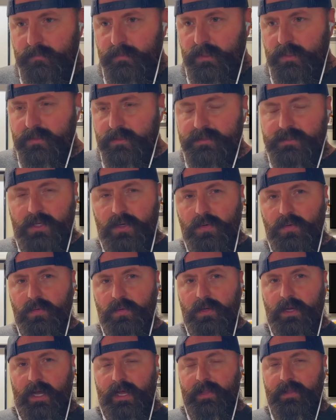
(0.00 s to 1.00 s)
so
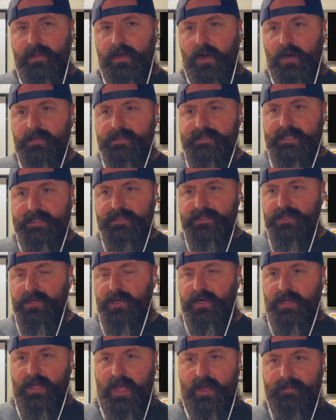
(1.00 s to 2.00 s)
our tins are
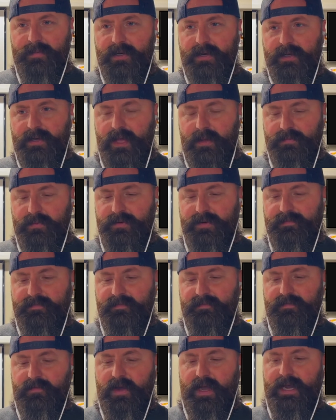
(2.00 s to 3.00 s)
going to come in a couple
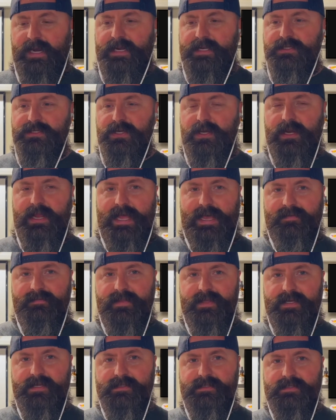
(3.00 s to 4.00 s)
different varieties. You're going to have
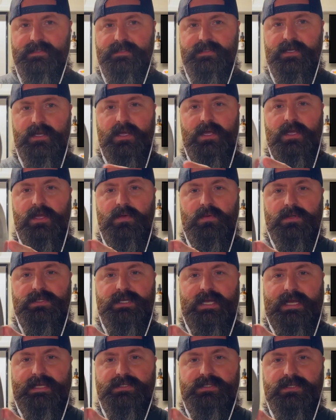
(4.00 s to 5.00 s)
this, which
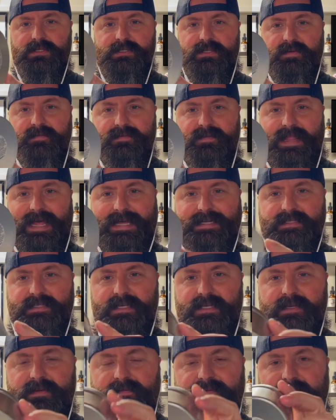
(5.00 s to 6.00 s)
has just the
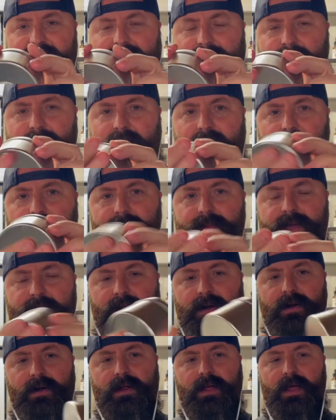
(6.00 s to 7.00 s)
flat bottom
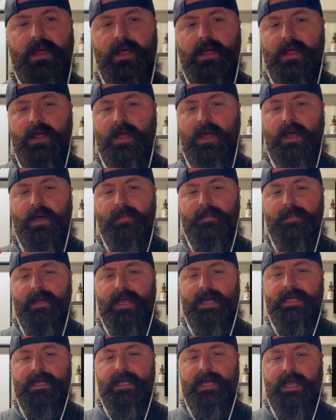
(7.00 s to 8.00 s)
here.
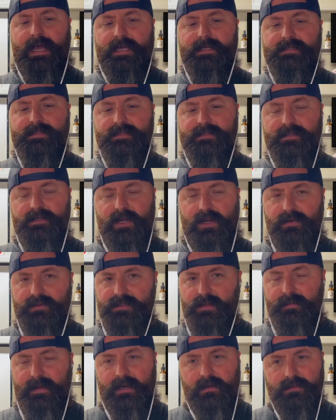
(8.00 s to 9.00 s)
As you know, it's
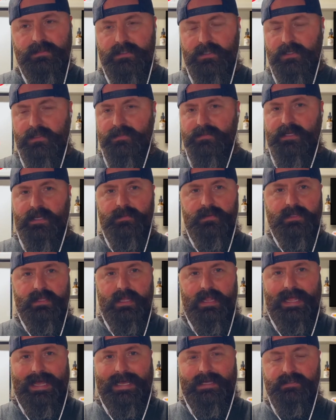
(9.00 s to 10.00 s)
a metal tin, same with
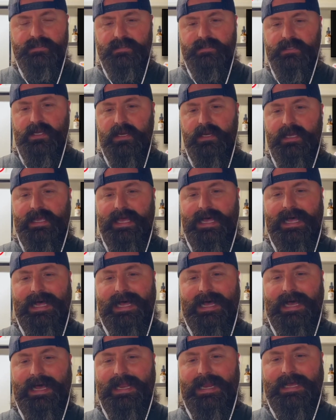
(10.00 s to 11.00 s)
glass. It's going to get
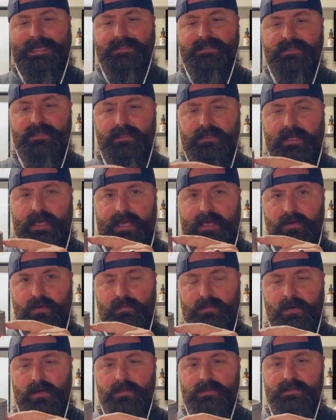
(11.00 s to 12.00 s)
hot as the candle
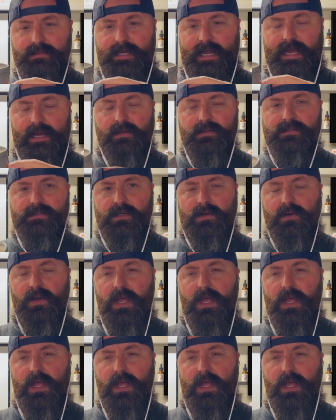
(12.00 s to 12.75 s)
burns down. So